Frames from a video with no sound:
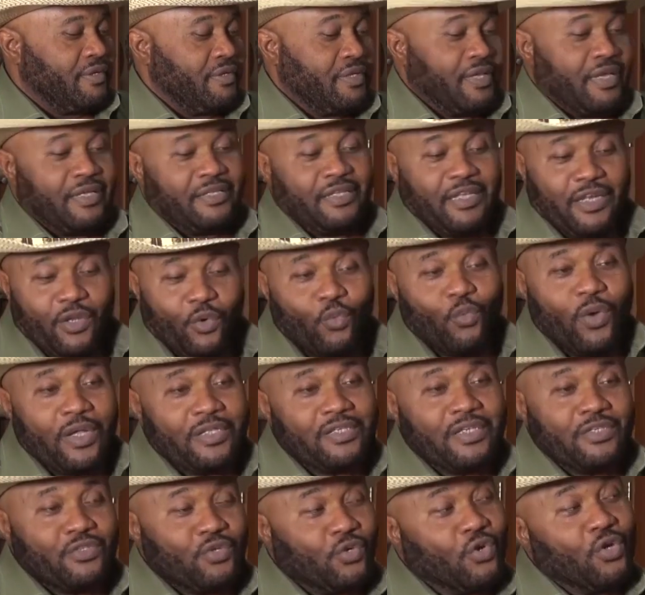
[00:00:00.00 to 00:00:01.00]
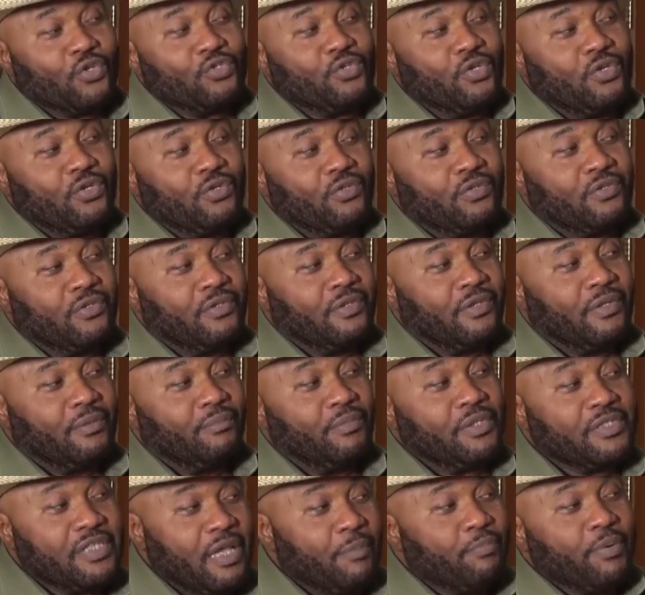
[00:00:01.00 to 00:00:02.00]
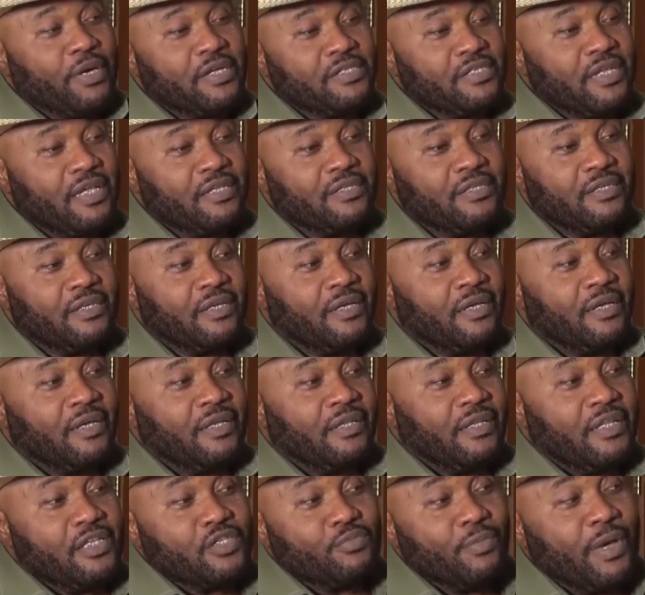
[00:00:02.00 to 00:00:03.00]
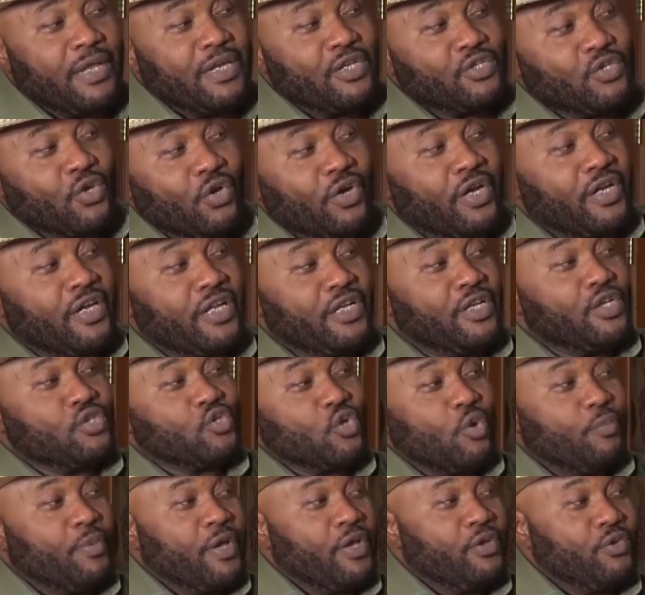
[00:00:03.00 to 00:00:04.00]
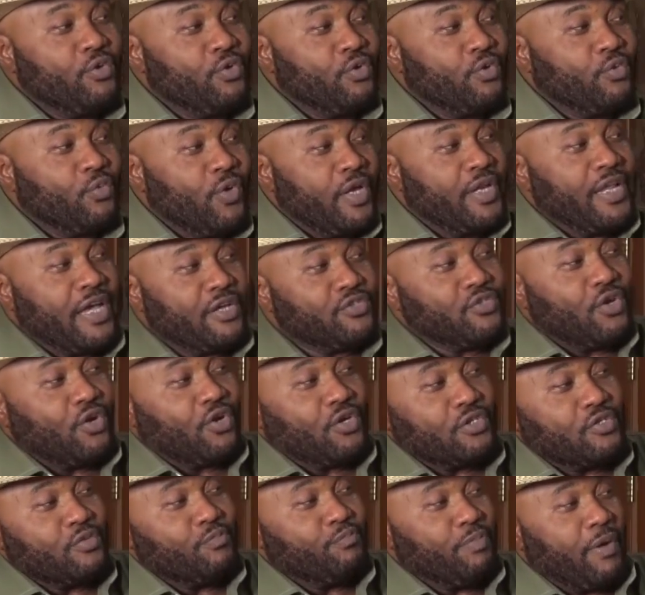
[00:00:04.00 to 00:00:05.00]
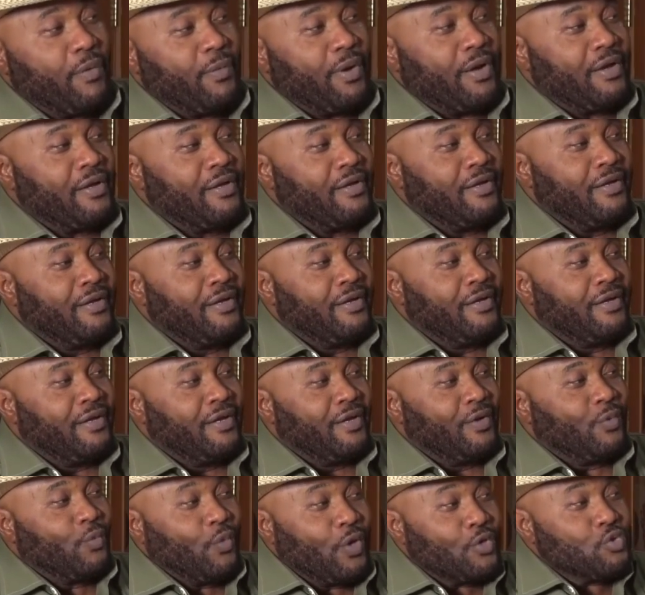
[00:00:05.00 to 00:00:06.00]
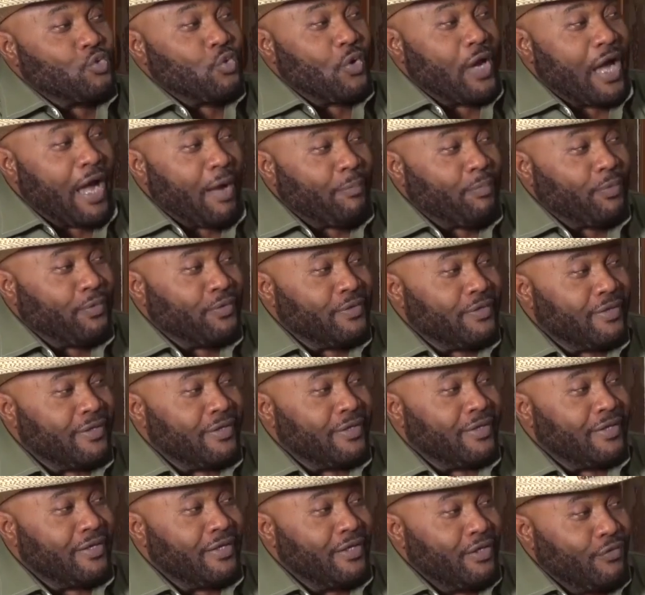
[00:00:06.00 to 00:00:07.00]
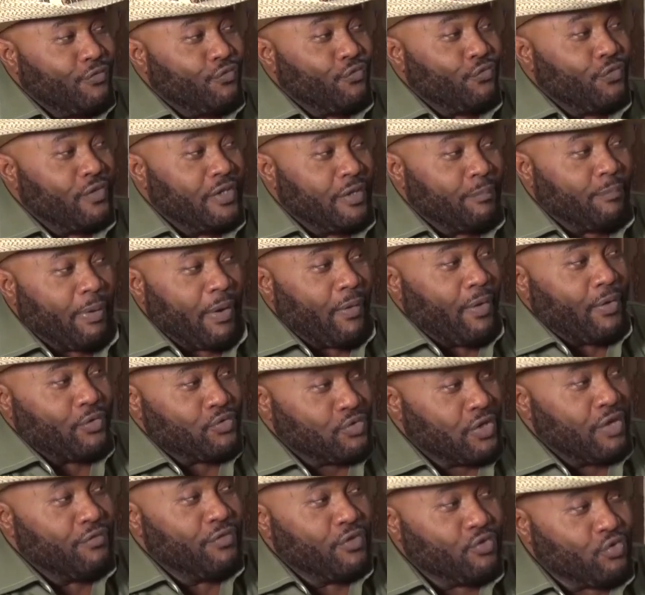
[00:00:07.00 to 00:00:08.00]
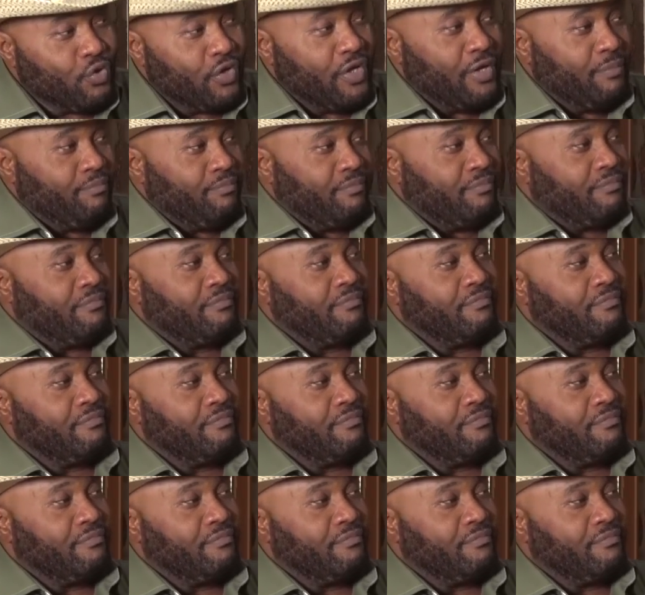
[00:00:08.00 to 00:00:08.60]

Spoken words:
They didn't want it to continue. Mr. President, this man is already disobeying you when he has not gotten power. What will happen if the power was given to him?